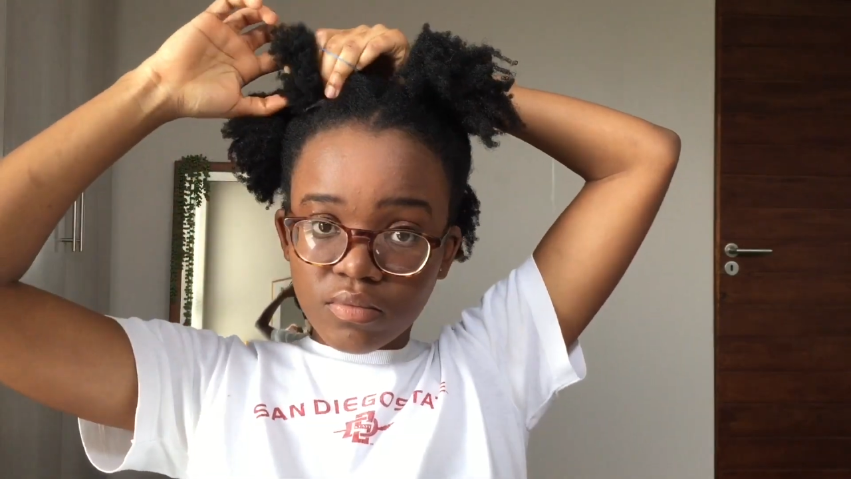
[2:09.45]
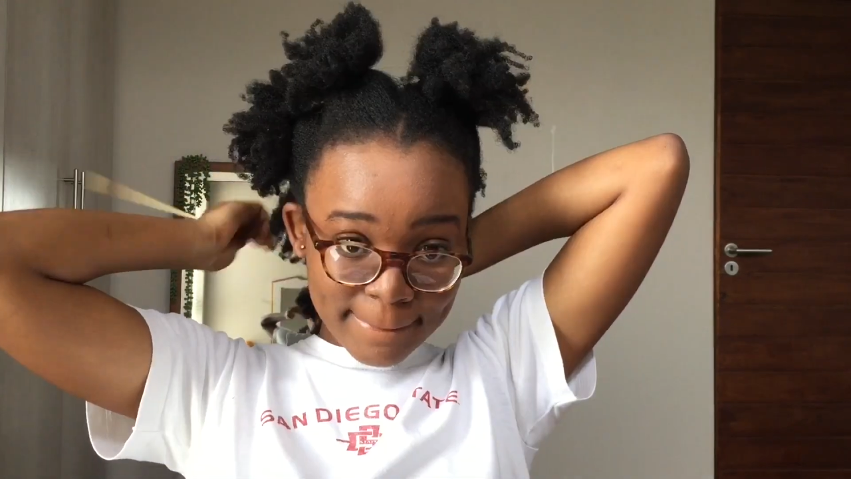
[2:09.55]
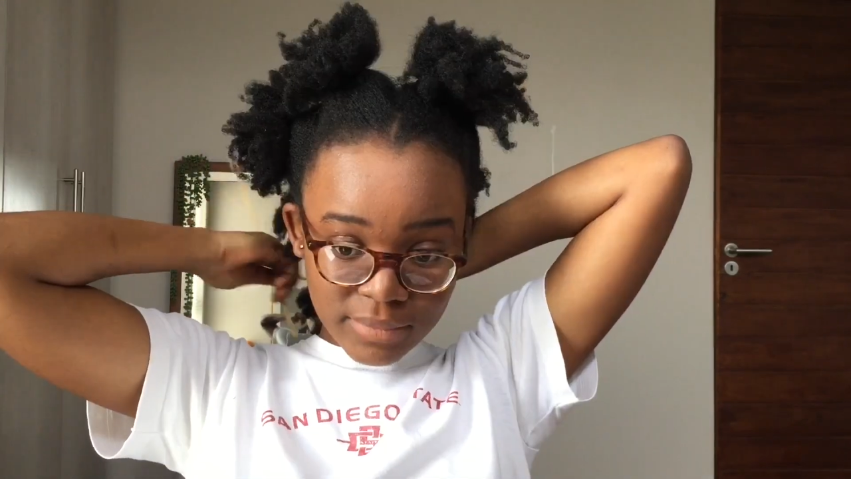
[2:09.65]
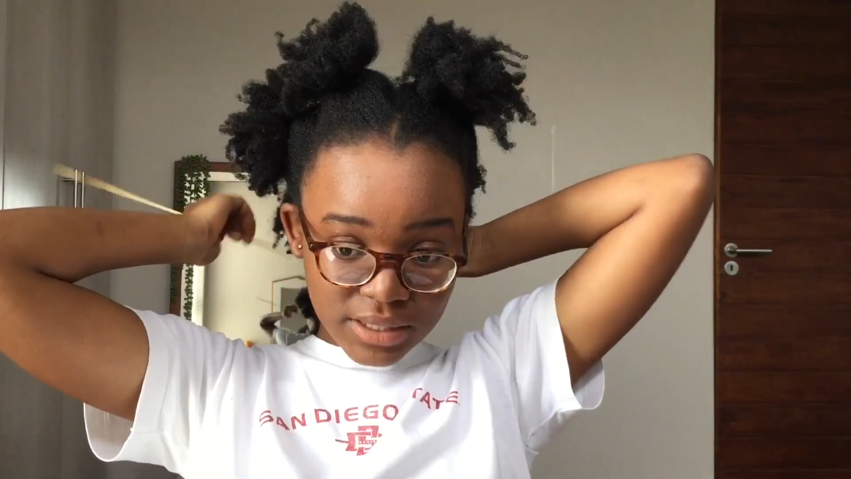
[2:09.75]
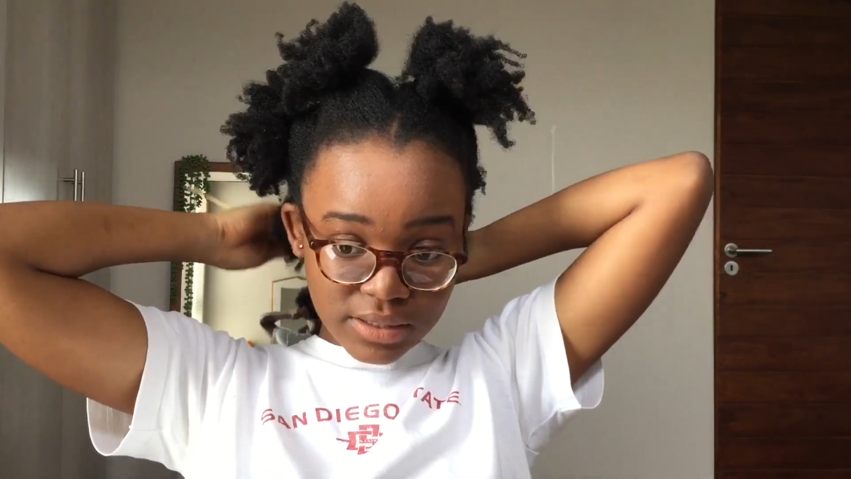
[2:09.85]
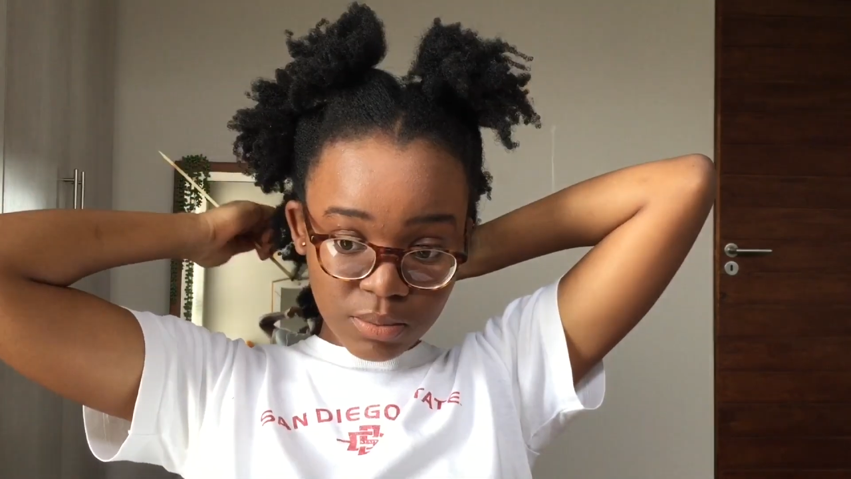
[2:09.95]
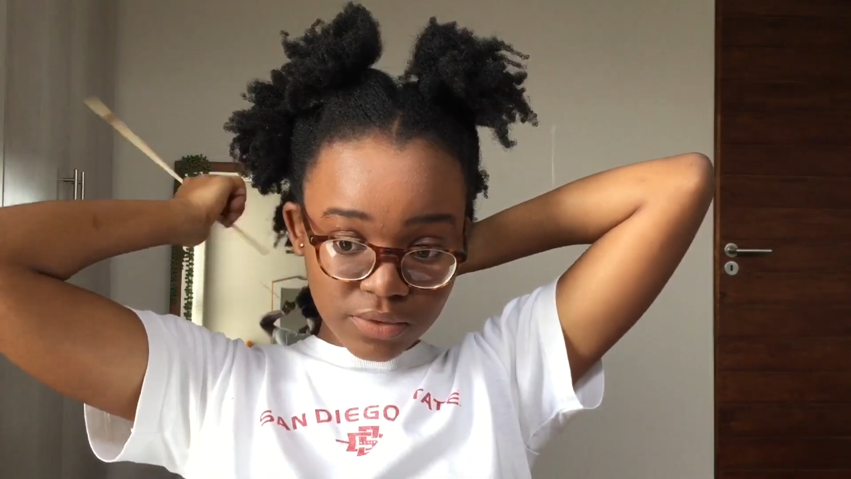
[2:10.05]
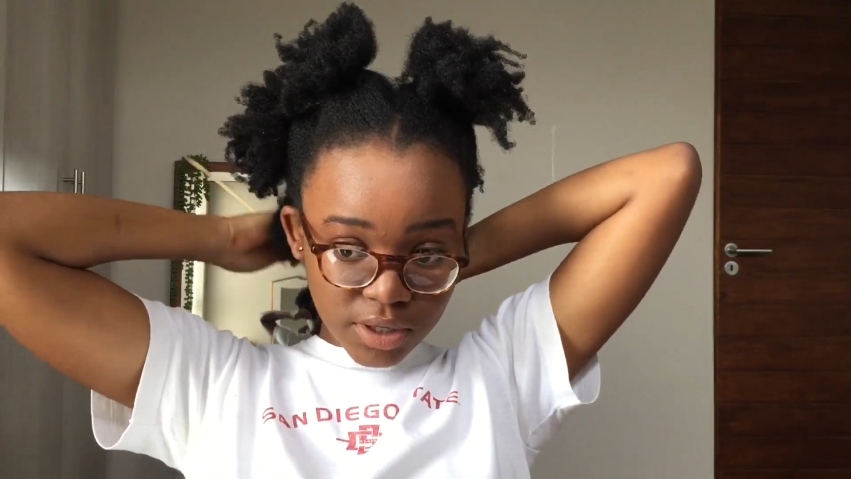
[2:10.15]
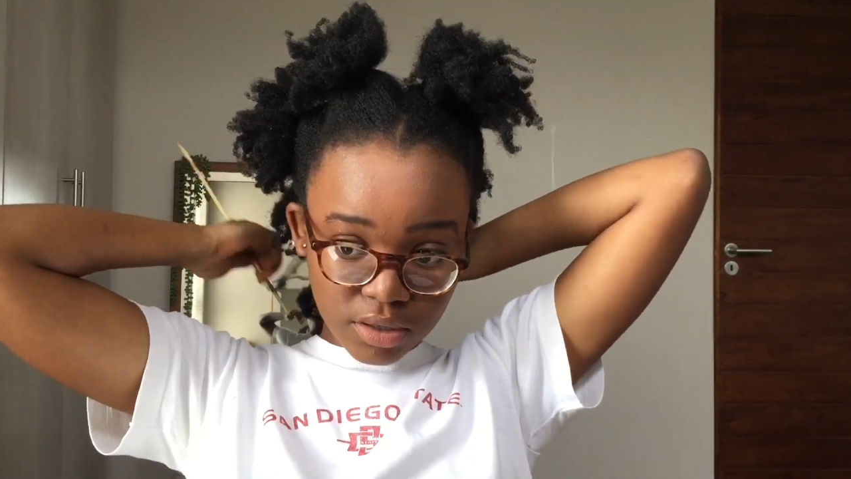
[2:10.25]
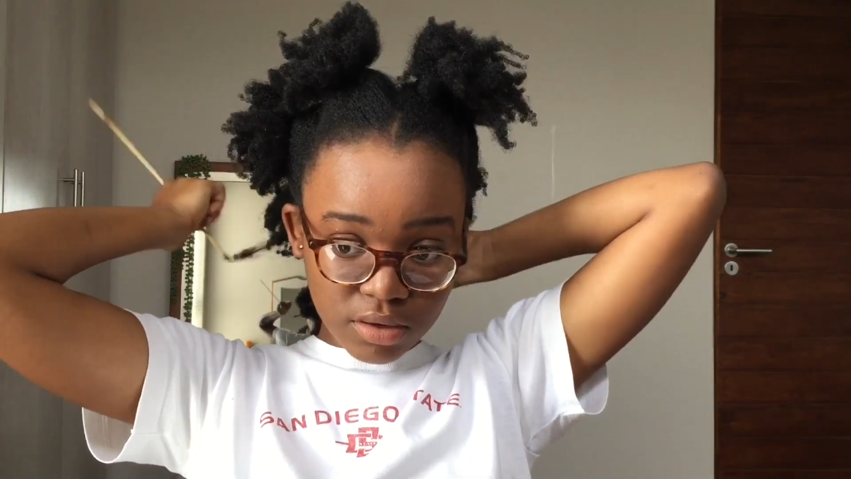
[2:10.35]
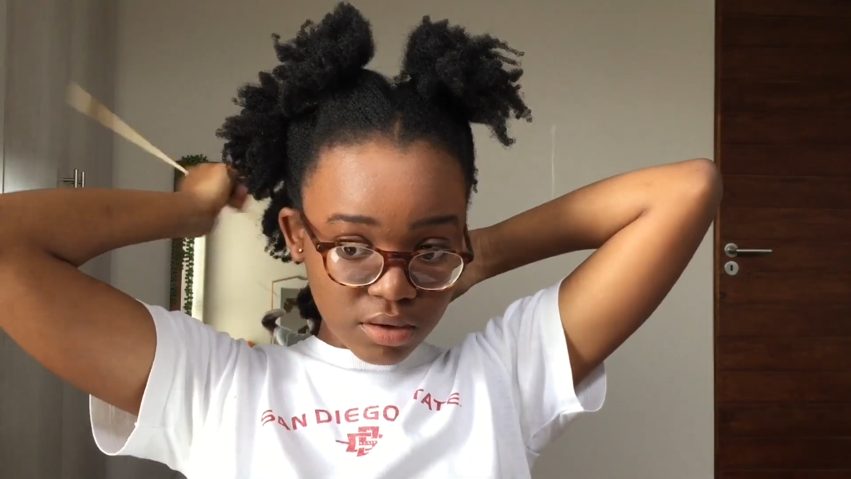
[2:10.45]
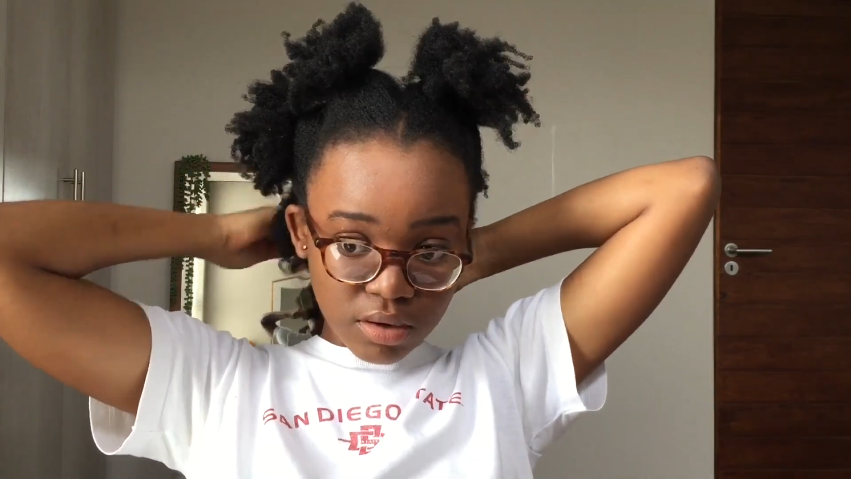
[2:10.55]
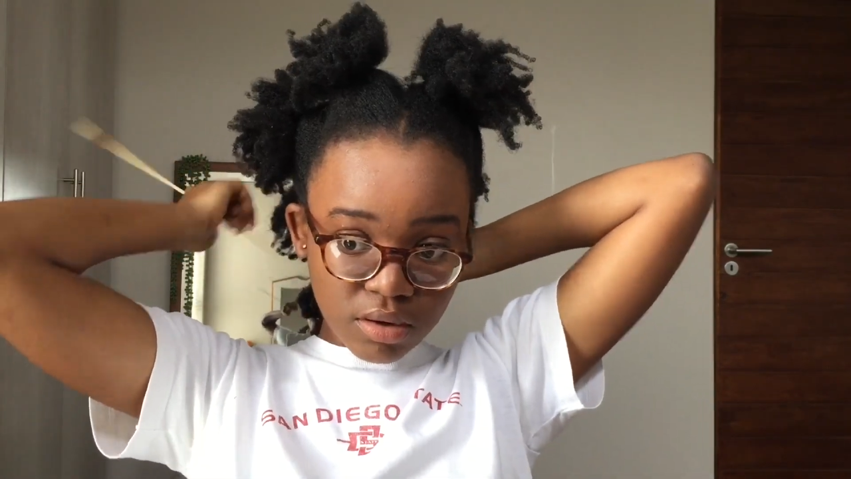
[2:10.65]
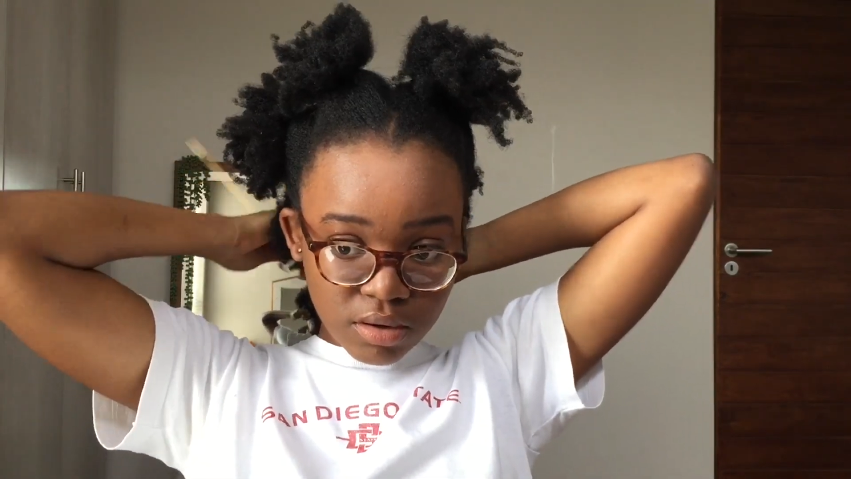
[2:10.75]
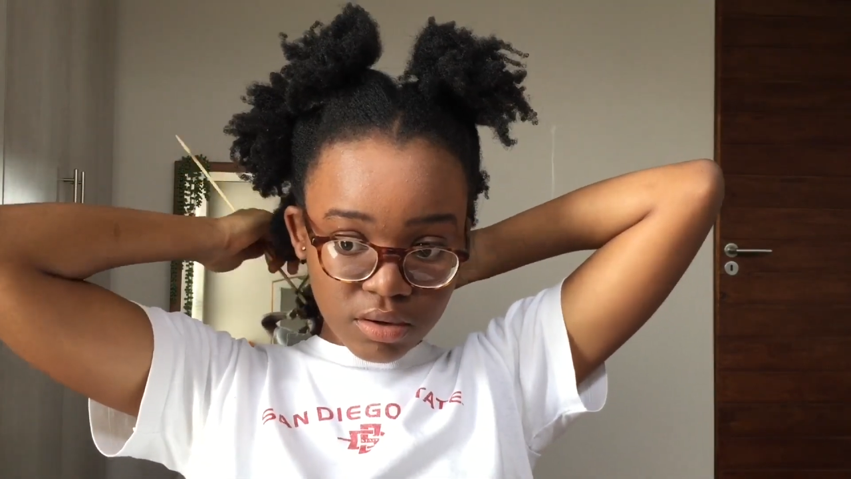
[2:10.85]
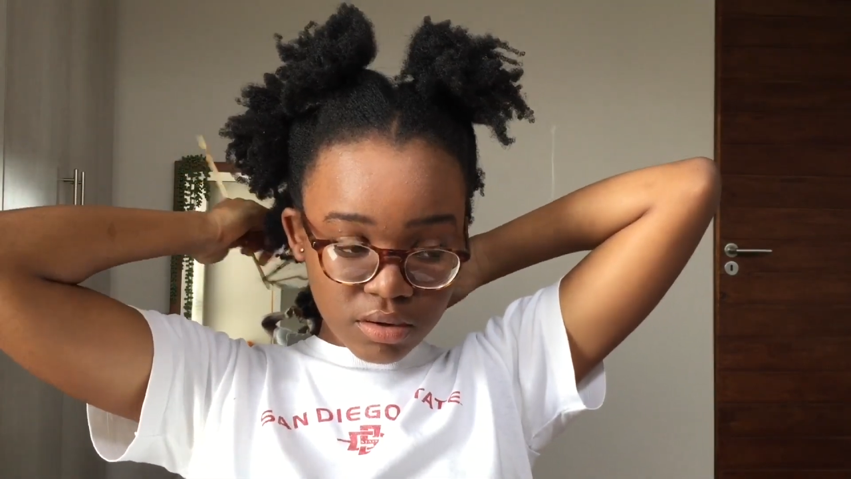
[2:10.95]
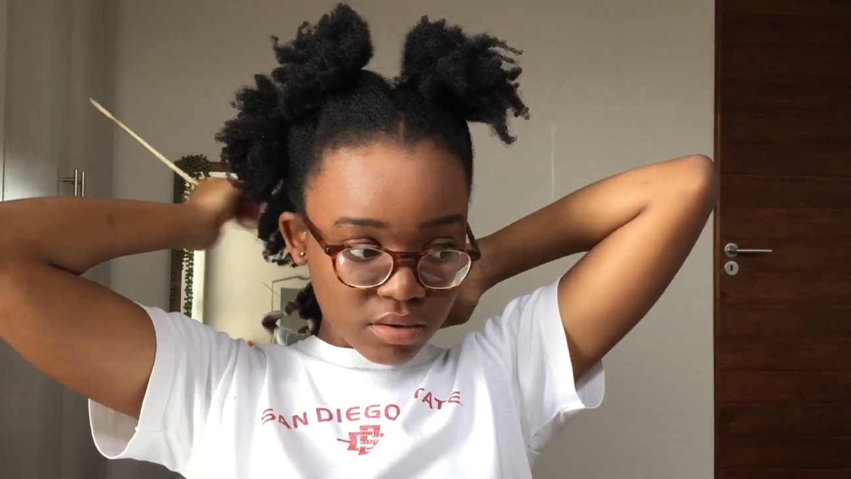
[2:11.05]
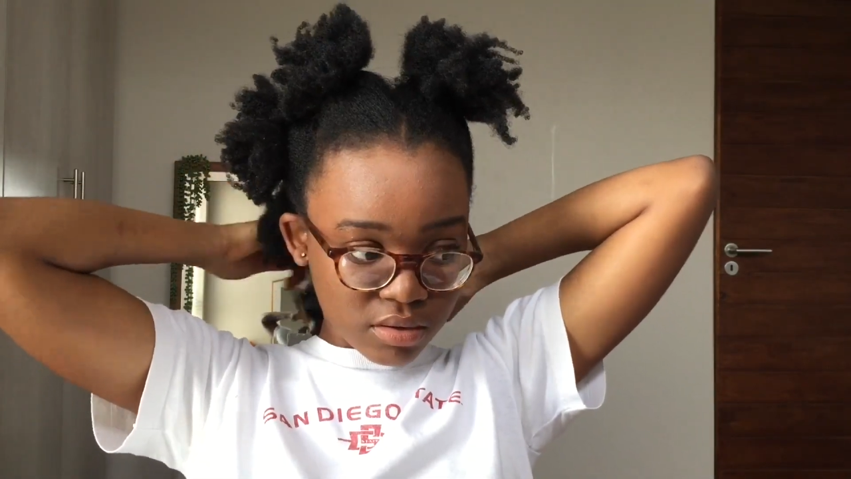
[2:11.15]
becomes very